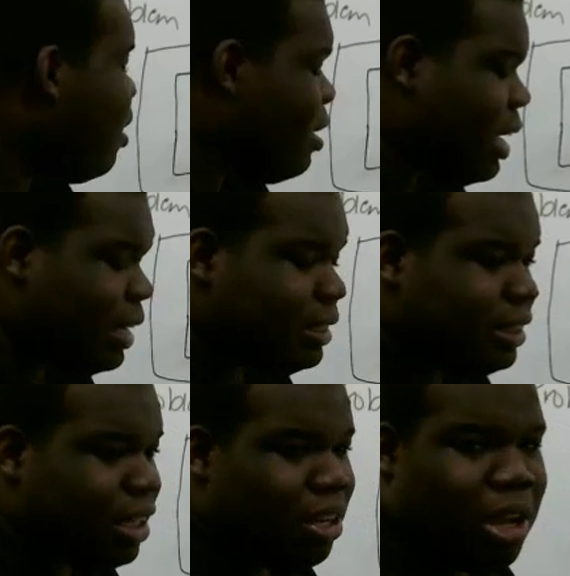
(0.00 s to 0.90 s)
Okay,
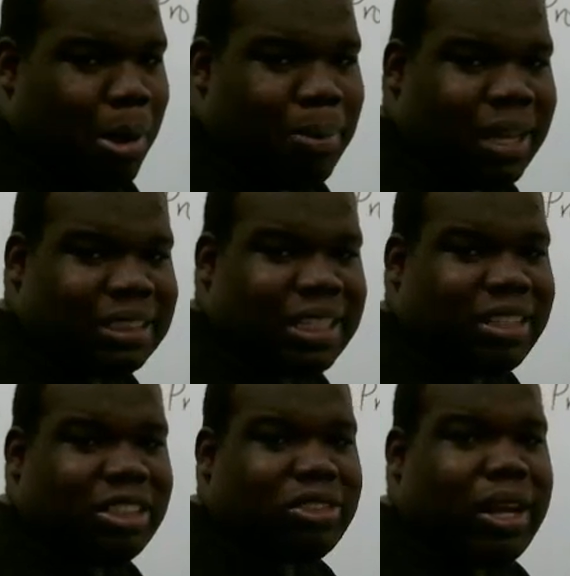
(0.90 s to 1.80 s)
so you place down
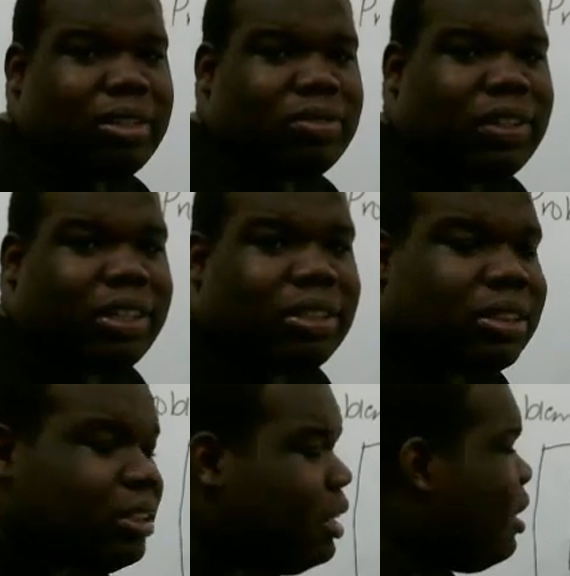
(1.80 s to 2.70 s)
the traps
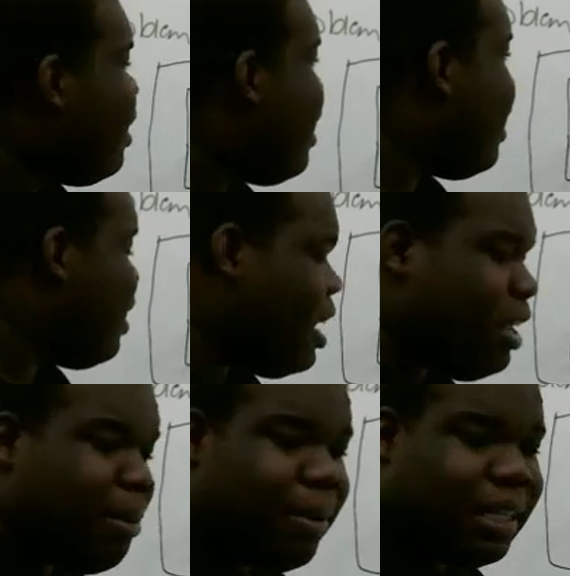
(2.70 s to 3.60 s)
first, and then
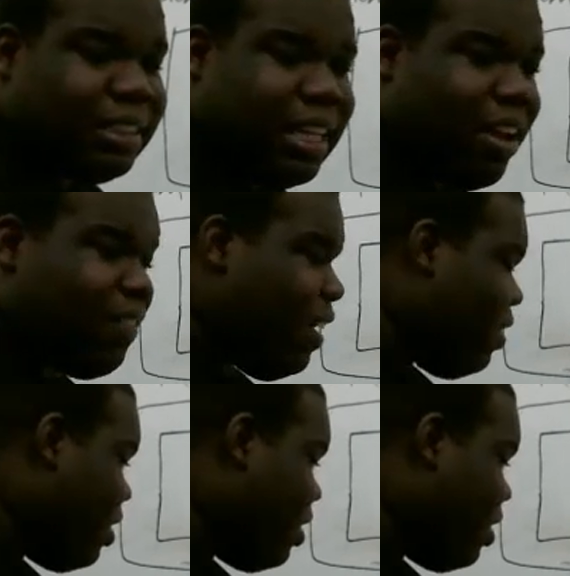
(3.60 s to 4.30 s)
you place down all the